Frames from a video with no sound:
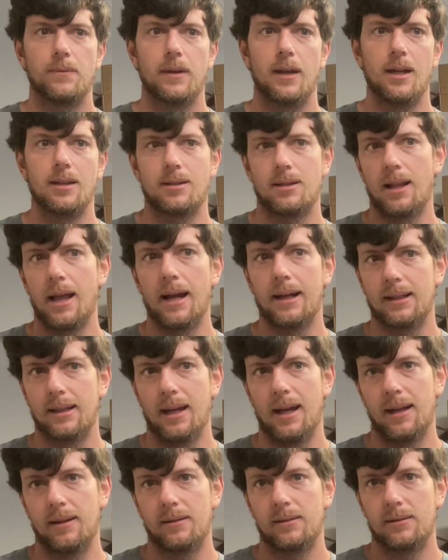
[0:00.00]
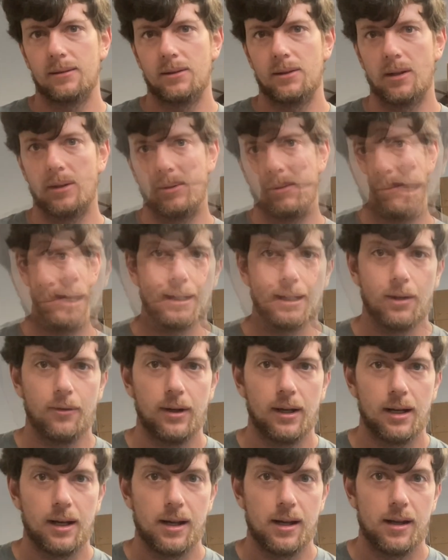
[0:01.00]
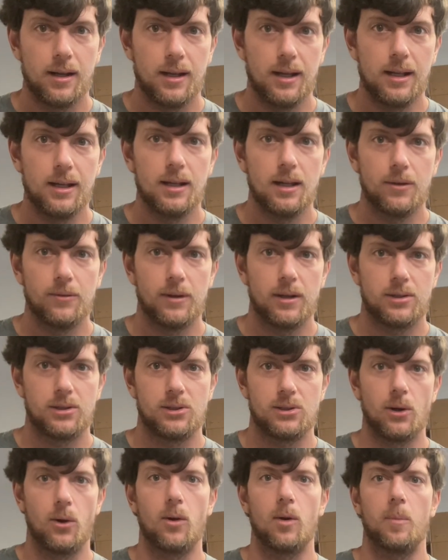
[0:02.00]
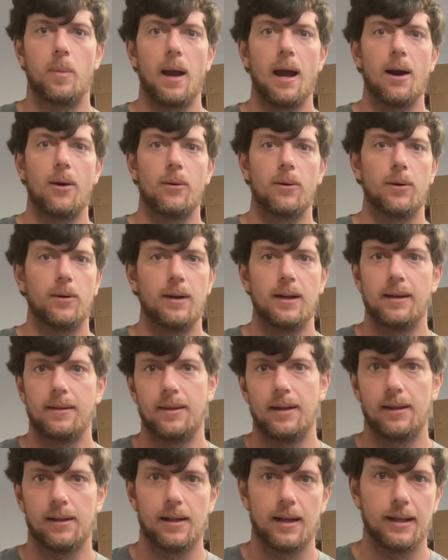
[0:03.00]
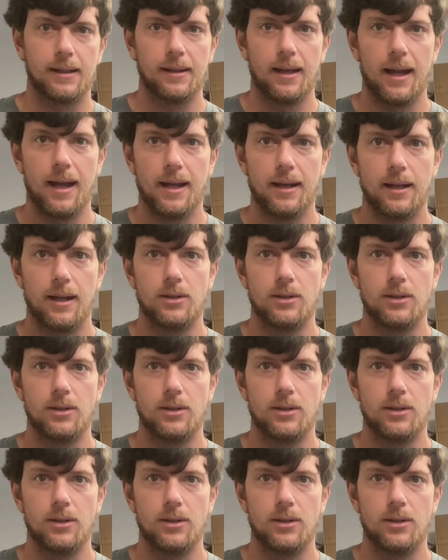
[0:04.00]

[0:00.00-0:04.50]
it's like that. So not giving any of us star power or anything like that.